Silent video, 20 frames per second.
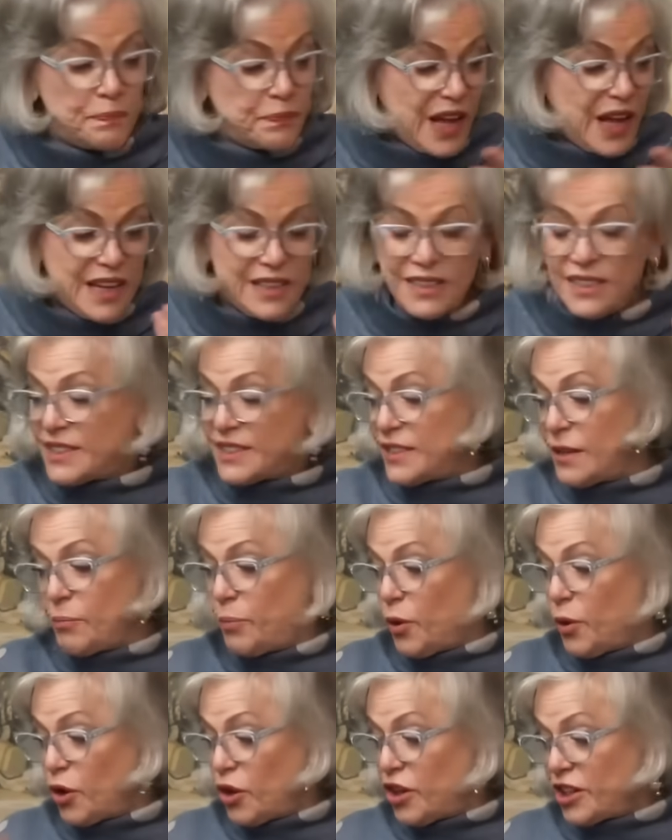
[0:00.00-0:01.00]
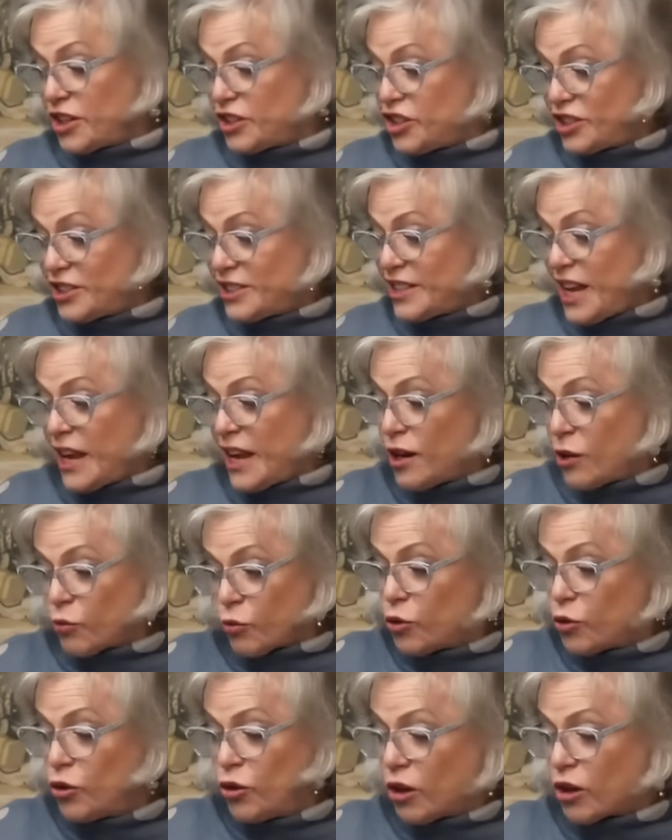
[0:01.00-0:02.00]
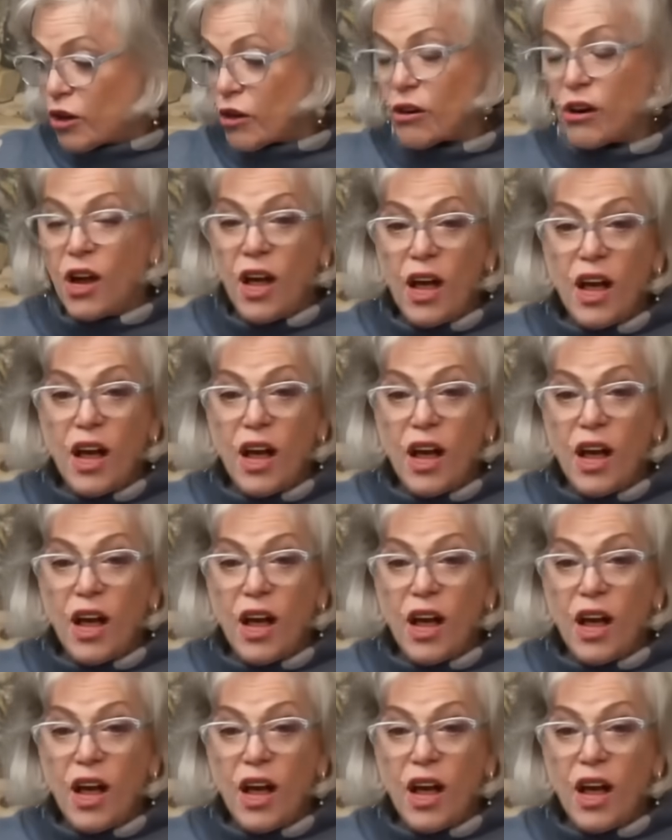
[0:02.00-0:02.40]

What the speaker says: and it's simple, you could just take a ruler,